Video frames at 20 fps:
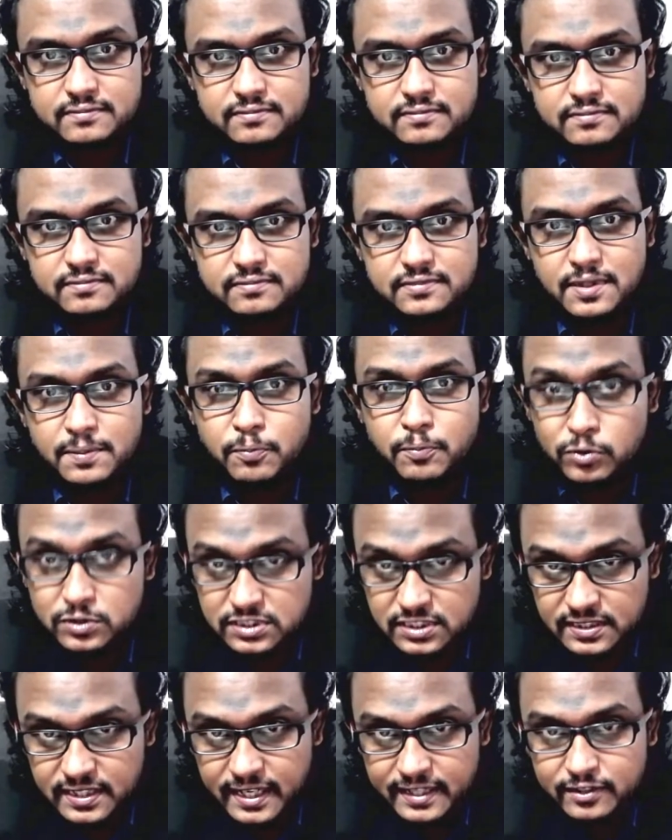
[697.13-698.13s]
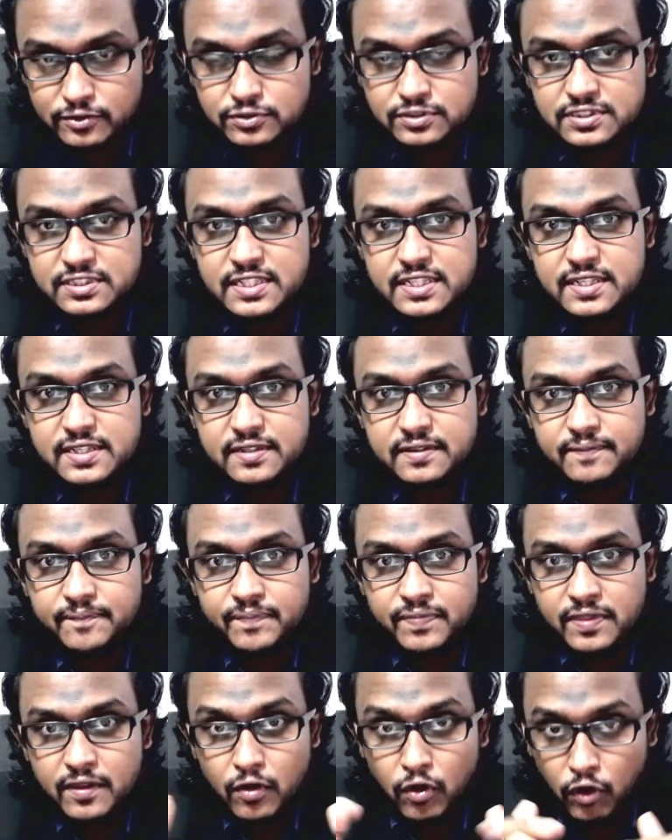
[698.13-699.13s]
The portion that you see
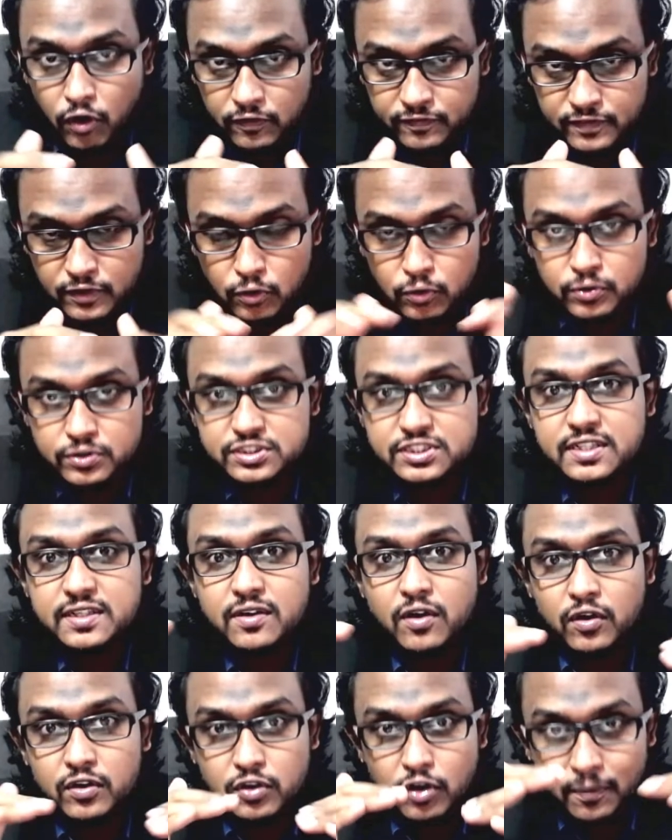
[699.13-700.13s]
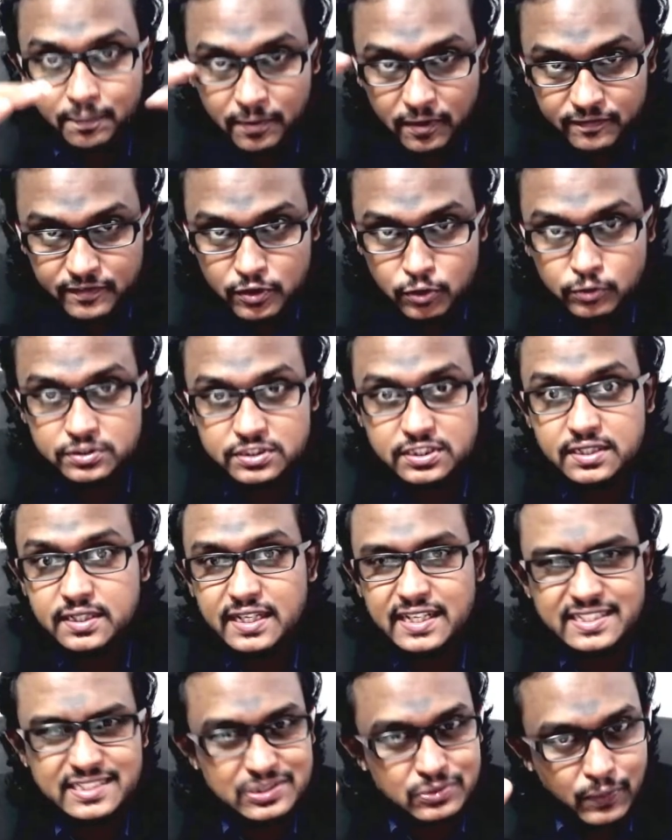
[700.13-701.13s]
of the ocean, on top of the ocean,
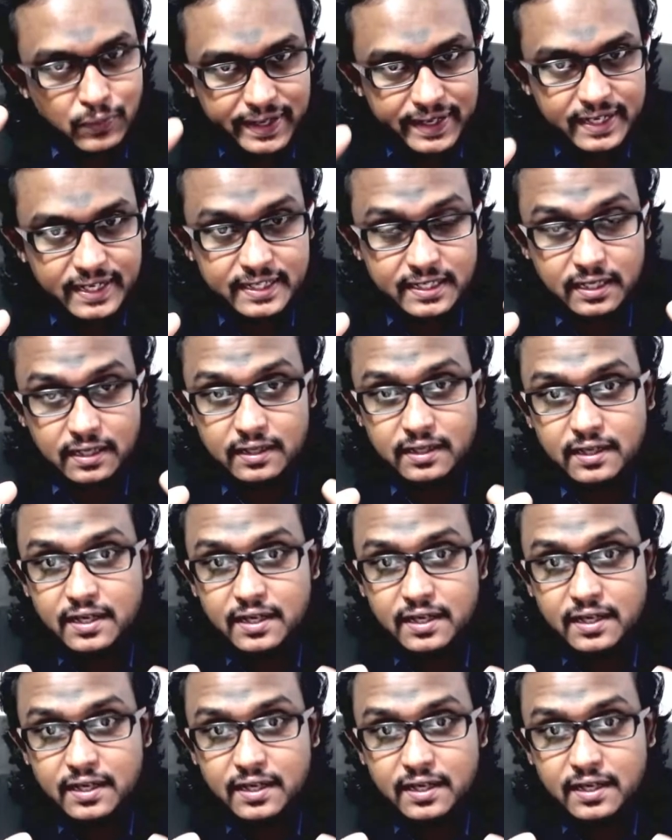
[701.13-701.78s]
is very little.